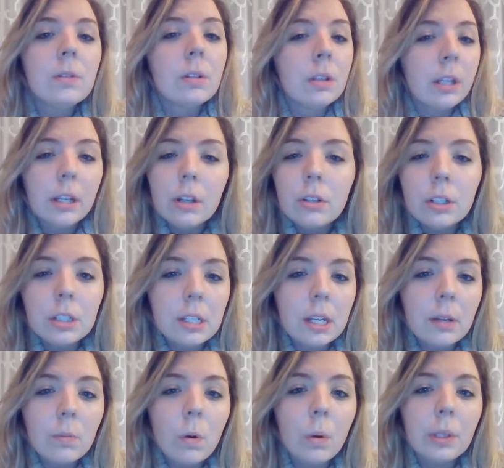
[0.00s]
Do they
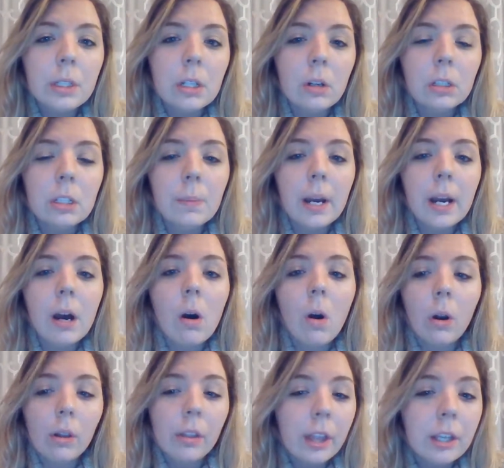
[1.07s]
understand what we talked about?
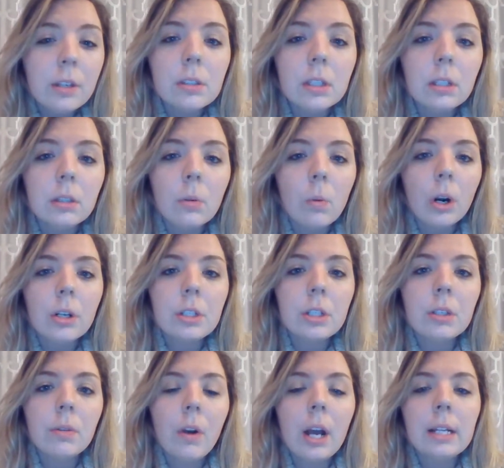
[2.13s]
Are they using the words
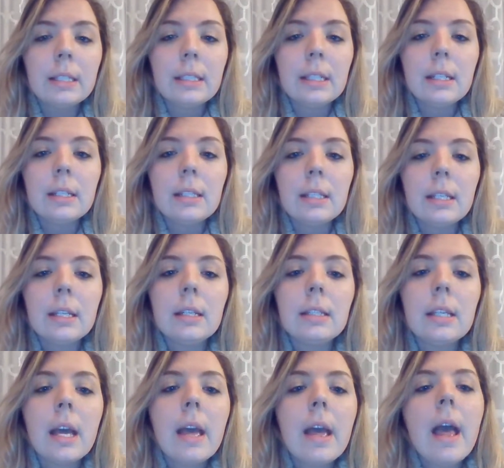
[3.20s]
in the right sentences?